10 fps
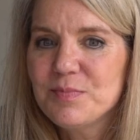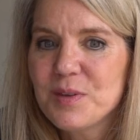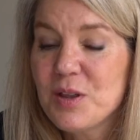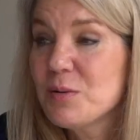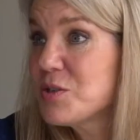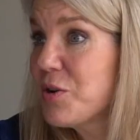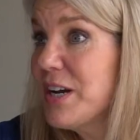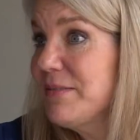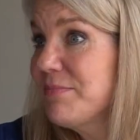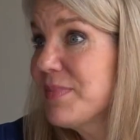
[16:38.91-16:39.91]
that was
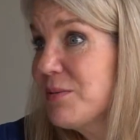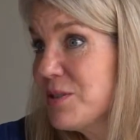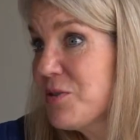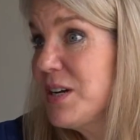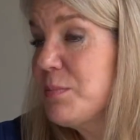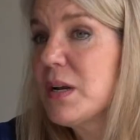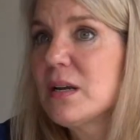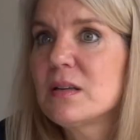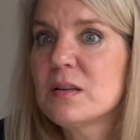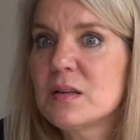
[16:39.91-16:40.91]
great. But
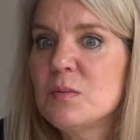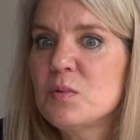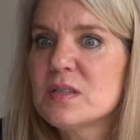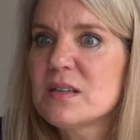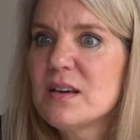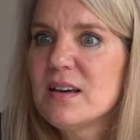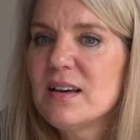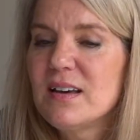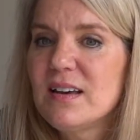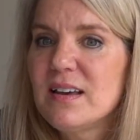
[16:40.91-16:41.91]
it was
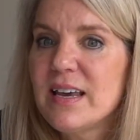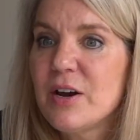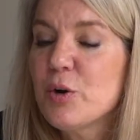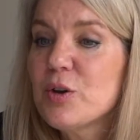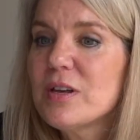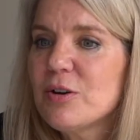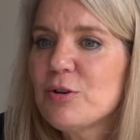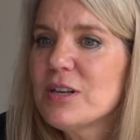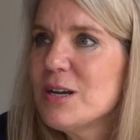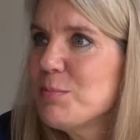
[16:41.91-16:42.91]

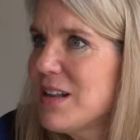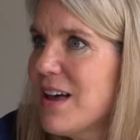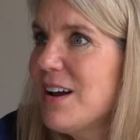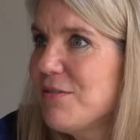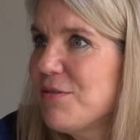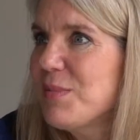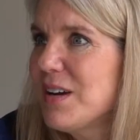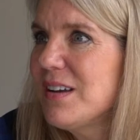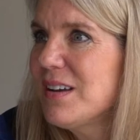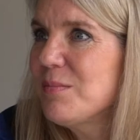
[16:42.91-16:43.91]
early in my life, in
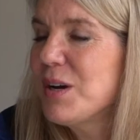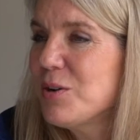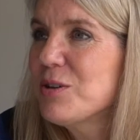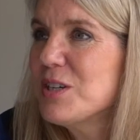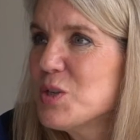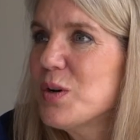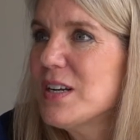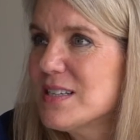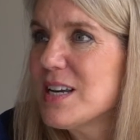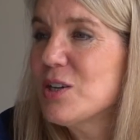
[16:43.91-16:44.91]
my early
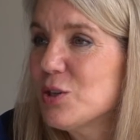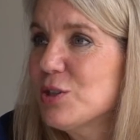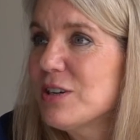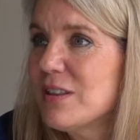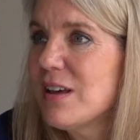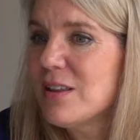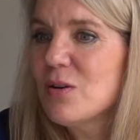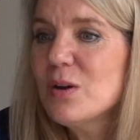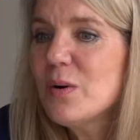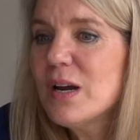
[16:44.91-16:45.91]
20s, I learned that the
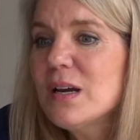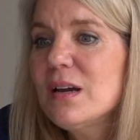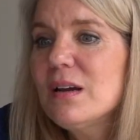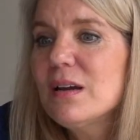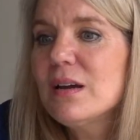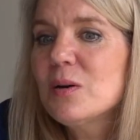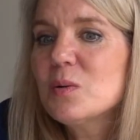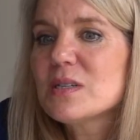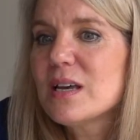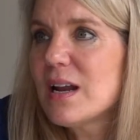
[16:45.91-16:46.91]
only way it
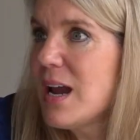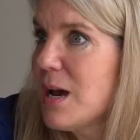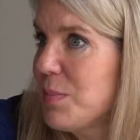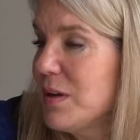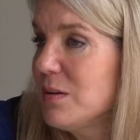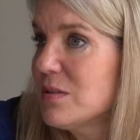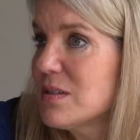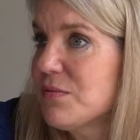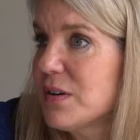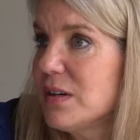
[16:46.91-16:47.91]
was going to happen was
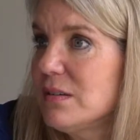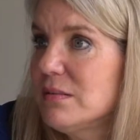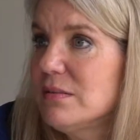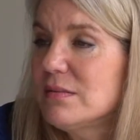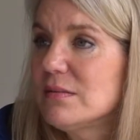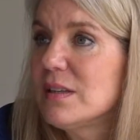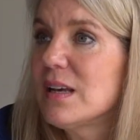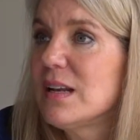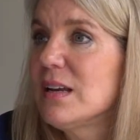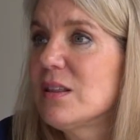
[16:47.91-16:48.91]
if I
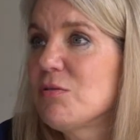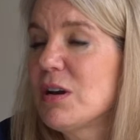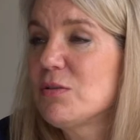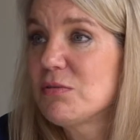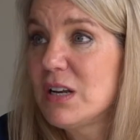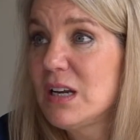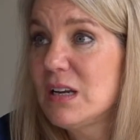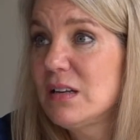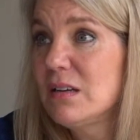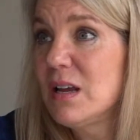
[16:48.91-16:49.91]
kind of hit the ground running
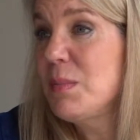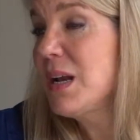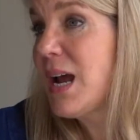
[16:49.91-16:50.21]
and made